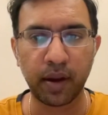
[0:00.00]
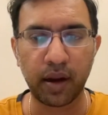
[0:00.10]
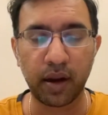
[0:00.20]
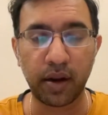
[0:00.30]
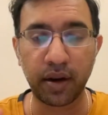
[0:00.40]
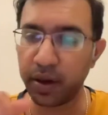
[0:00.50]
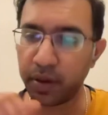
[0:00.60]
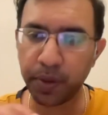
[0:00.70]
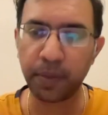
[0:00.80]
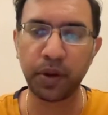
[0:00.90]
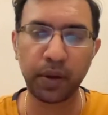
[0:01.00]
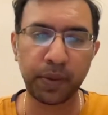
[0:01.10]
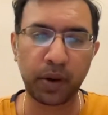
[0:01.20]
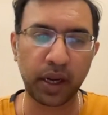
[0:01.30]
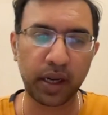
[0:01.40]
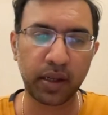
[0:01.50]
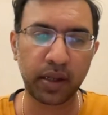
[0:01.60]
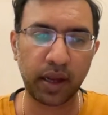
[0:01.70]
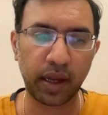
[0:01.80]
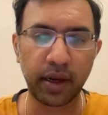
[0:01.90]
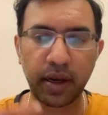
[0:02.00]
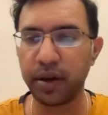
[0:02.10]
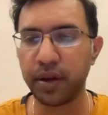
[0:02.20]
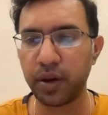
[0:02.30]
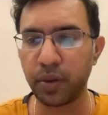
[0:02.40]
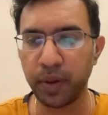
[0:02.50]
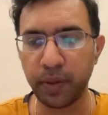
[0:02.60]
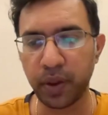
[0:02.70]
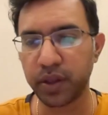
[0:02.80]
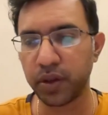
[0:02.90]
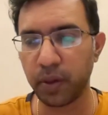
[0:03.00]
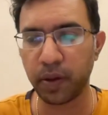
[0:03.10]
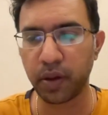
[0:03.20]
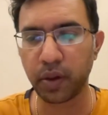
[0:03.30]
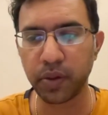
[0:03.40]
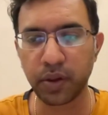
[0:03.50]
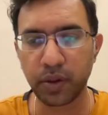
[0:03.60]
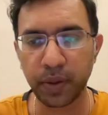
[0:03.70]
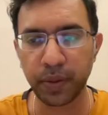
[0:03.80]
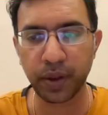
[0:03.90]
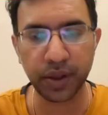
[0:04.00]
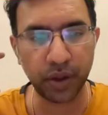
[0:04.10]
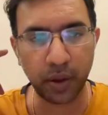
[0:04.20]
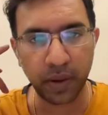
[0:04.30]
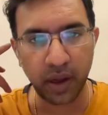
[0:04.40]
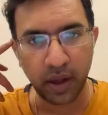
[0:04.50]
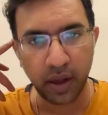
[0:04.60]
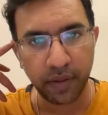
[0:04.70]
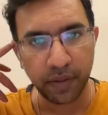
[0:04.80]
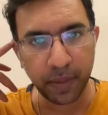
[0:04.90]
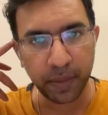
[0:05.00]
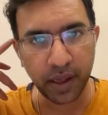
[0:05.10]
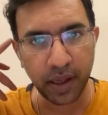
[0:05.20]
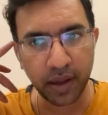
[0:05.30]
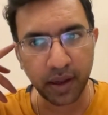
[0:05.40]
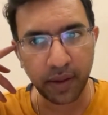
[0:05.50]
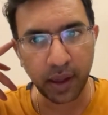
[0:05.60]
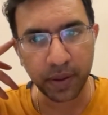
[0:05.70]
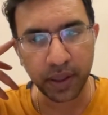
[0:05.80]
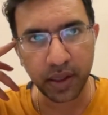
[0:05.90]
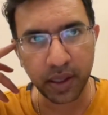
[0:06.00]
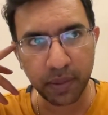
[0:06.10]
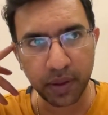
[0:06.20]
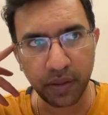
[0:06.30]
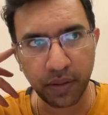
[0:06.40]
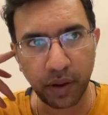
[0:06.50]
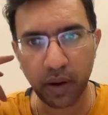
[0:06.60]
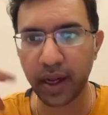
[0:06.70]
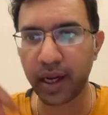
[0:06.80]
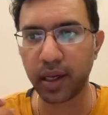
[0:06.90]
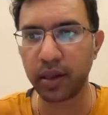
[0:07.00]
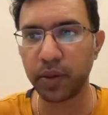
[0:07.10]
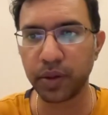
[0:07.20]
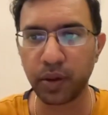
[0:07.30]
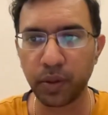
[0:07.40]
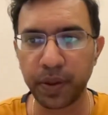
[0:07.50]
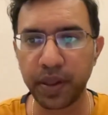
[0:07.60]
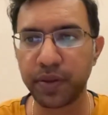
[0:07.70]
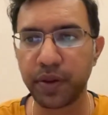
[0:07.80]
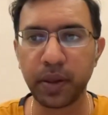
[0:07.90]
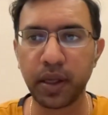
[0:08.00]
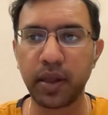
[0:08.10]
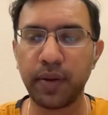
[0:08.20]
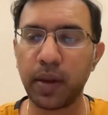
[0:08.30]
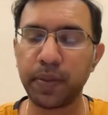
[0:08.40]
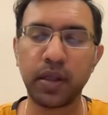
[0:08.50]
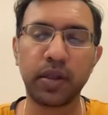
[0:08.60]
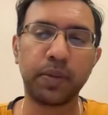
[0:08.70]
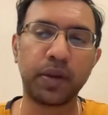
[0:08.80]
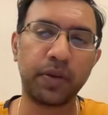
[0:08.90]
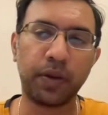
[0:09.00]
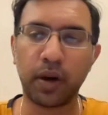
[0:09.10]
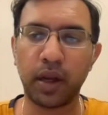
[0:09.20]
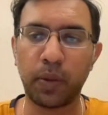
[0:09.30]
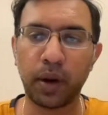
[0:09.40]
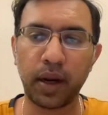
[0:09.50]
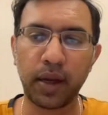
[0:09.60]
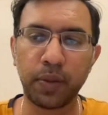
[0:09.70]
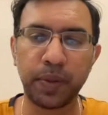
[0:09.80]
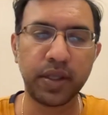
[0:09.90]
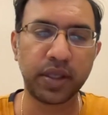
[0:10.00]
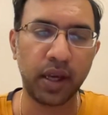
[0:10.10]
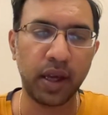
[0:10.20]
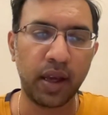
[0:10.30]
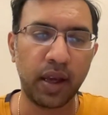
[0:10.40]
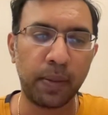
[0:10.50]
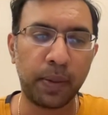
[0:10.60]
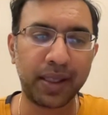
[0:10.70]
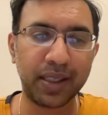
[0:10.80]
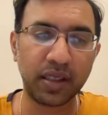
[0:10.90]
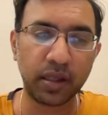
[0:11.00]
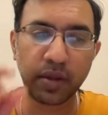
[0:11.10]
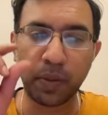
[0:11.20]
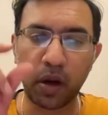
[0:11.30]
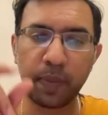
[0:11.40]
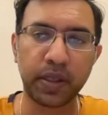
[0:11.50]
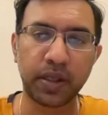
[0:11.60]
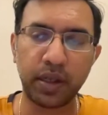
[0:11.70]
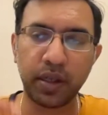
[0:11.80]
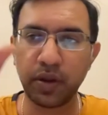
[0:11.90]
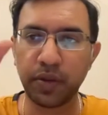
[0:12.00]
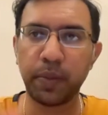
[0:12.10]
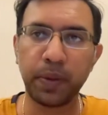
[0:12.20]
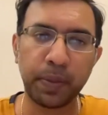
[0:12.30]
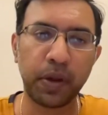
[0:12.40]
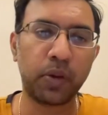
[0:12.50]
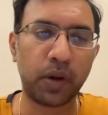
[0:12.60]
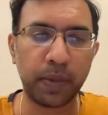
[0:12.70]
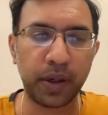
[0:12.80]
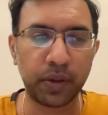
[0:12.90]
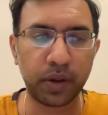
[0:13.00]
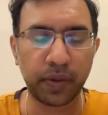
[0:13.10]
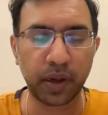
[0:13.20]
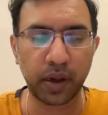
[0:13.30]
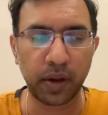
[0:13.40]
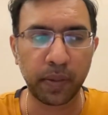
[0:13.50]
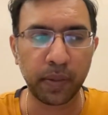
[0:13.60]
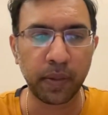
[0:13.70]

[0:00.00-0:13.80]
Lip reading: try to promote a product like a 99 rupee workshop or a 1,000 rupee workshop. From there, they will upsell something for like 10,000 rupees. From there, they will upsell something for like 1 lakh rupees. But this is a small percentage of the people who come into the funnel.